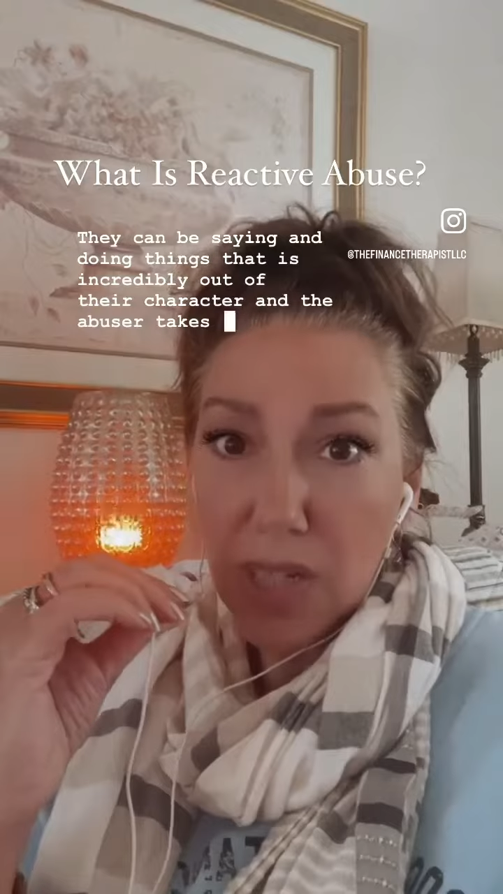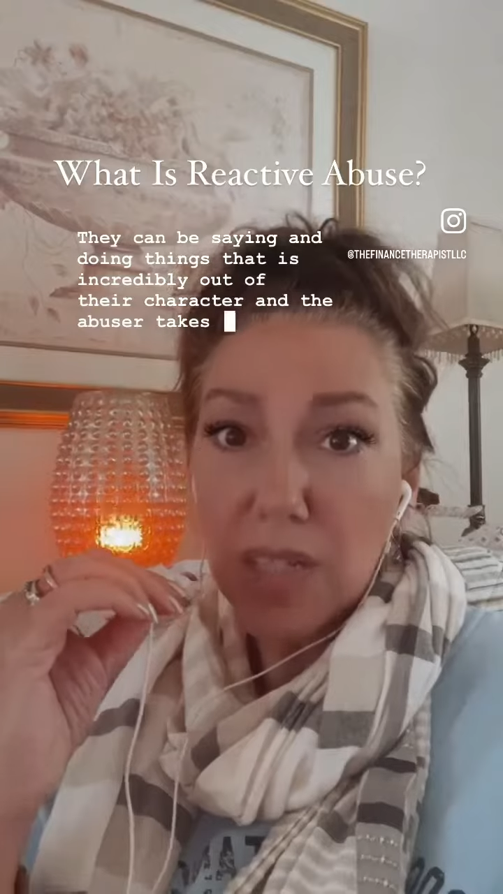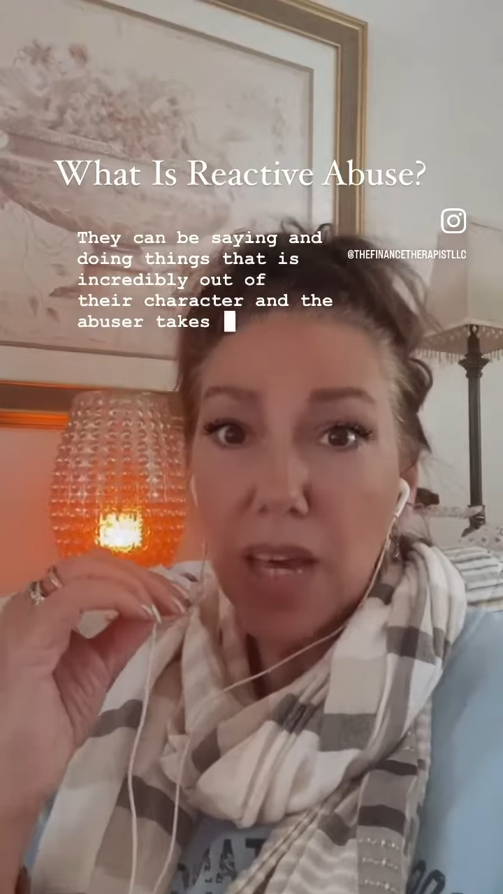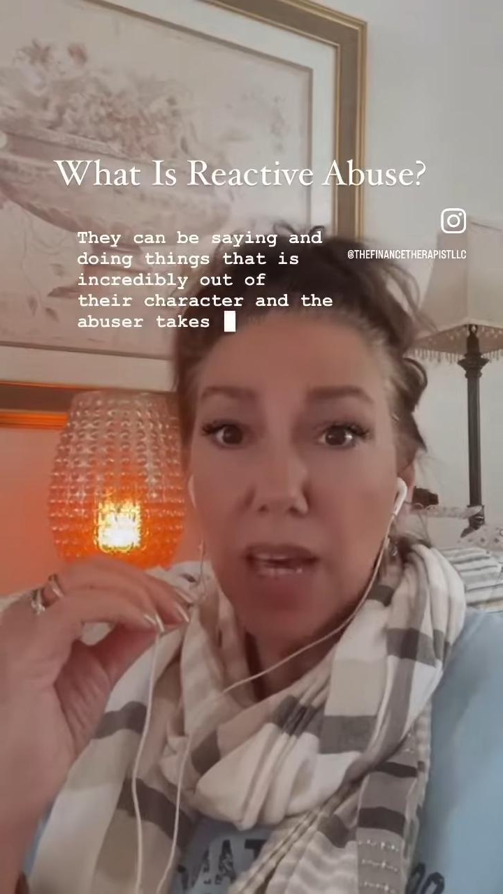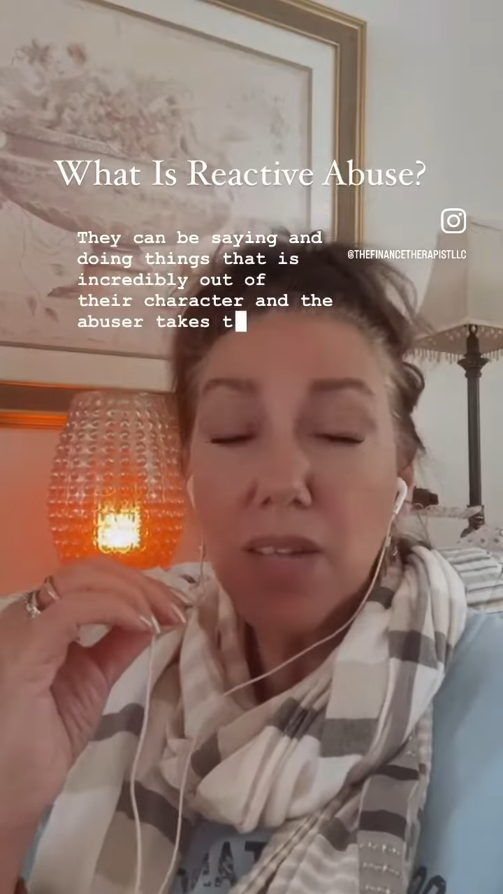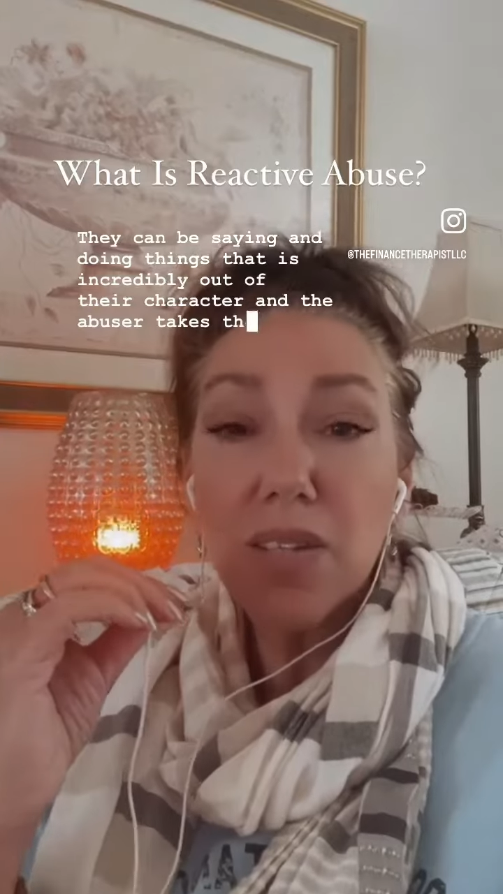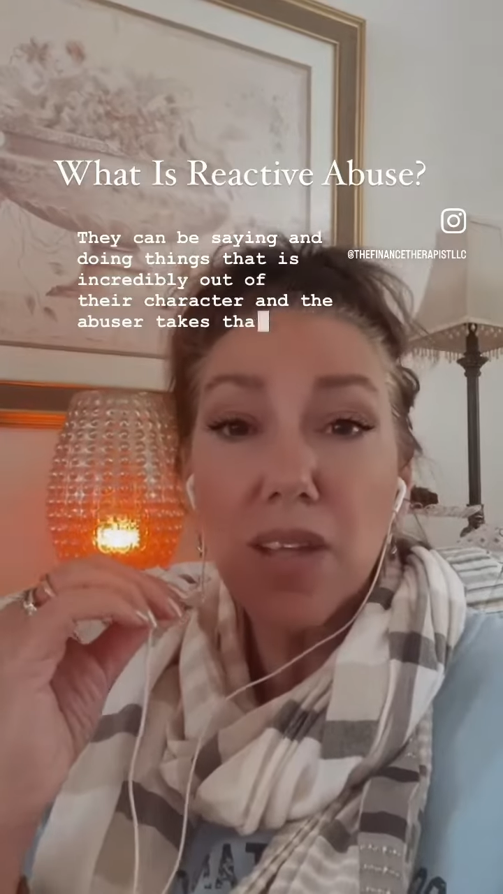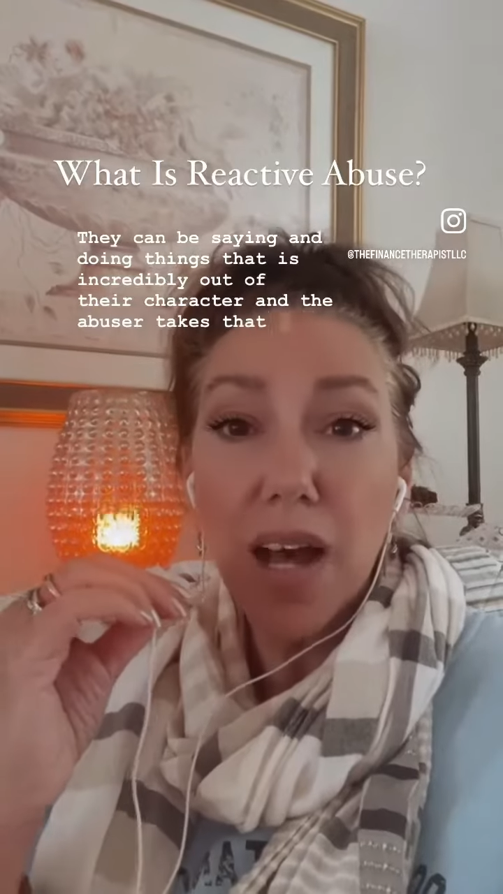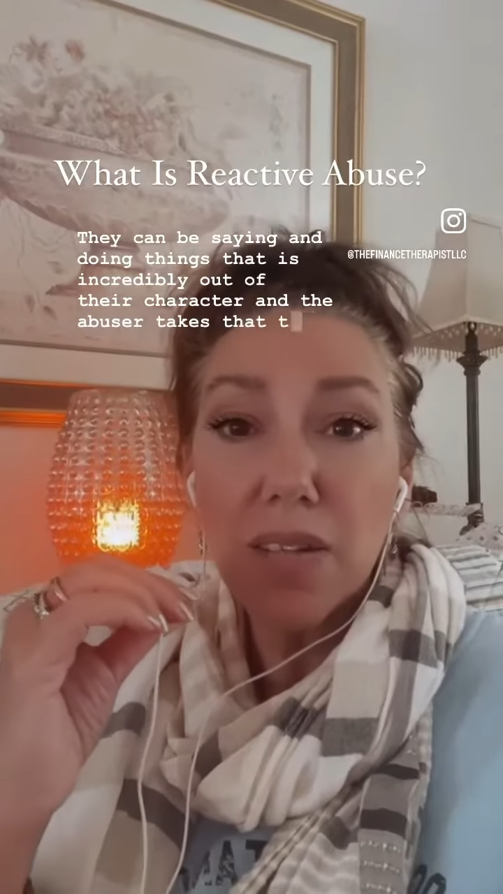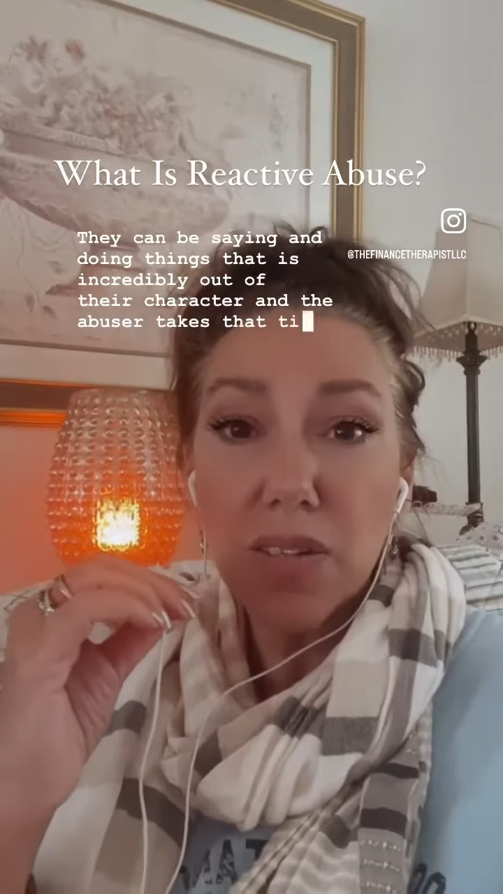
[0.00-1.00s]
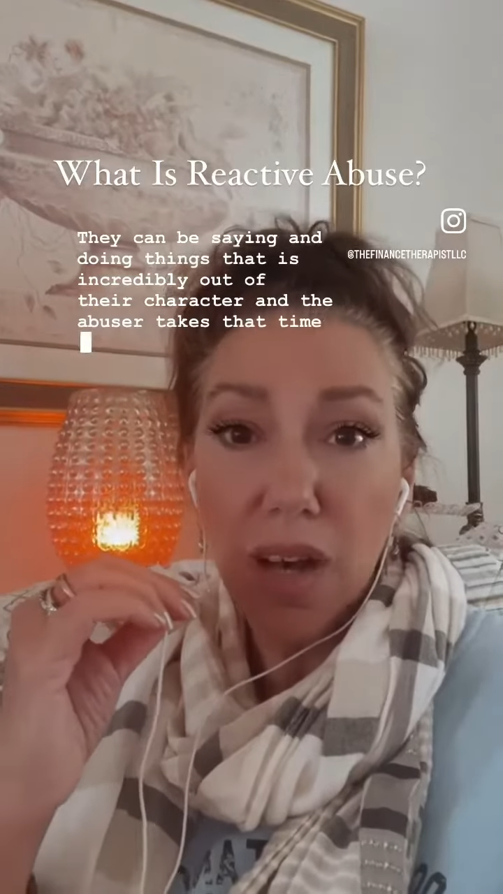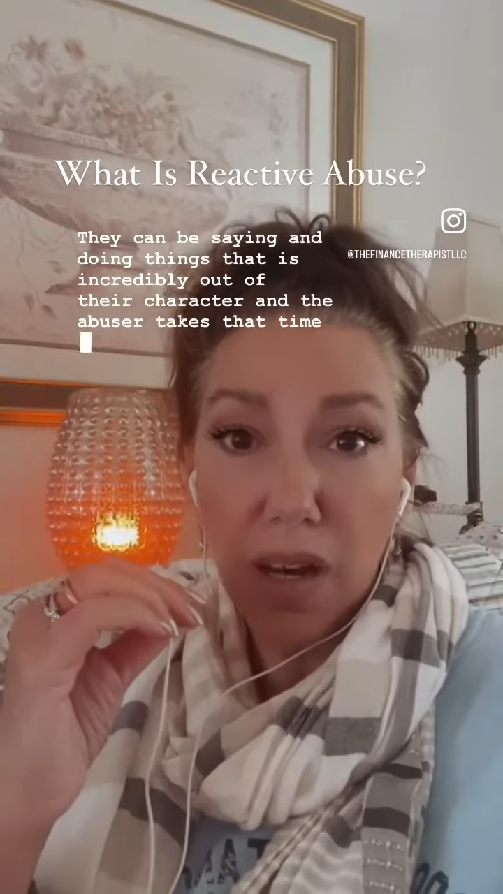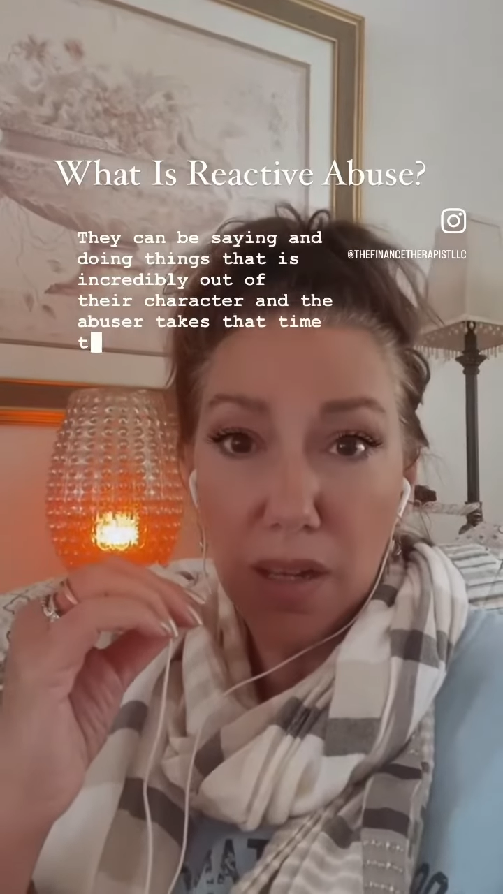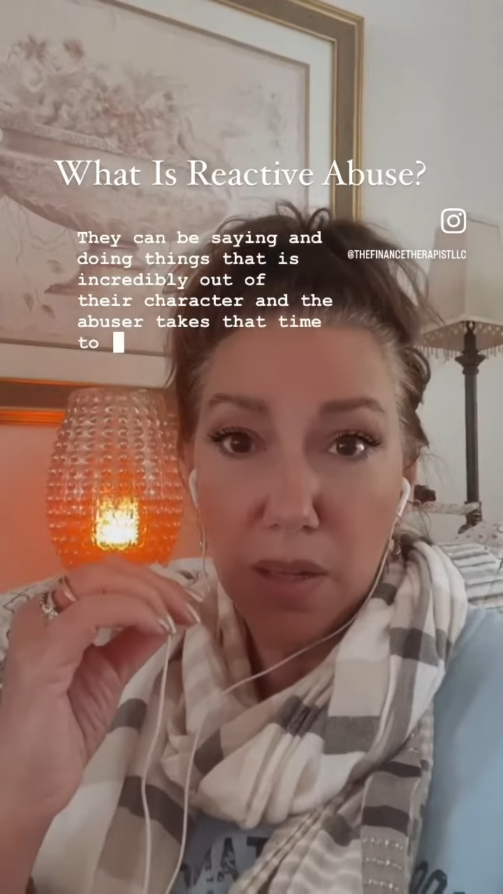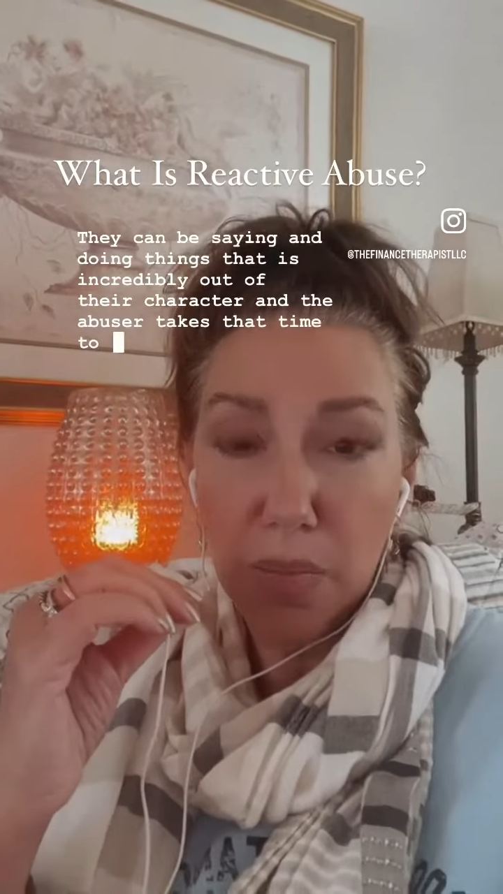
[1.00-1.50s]
takes that
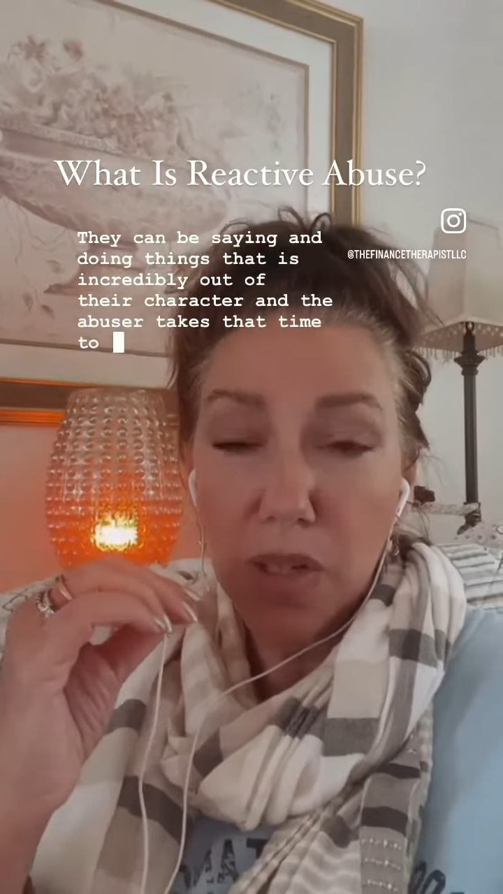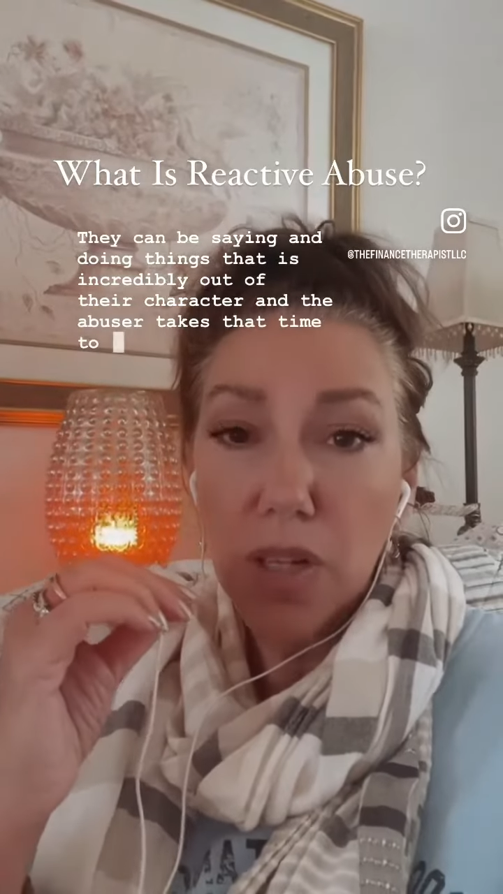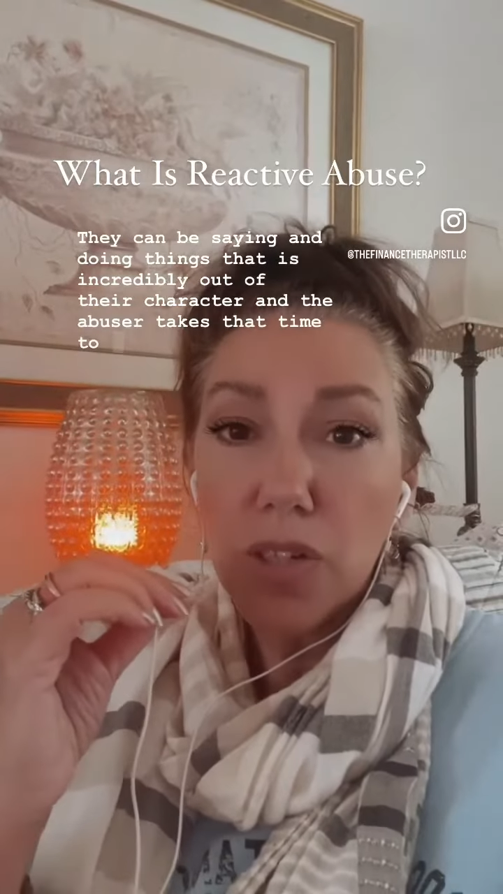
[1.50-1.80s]
time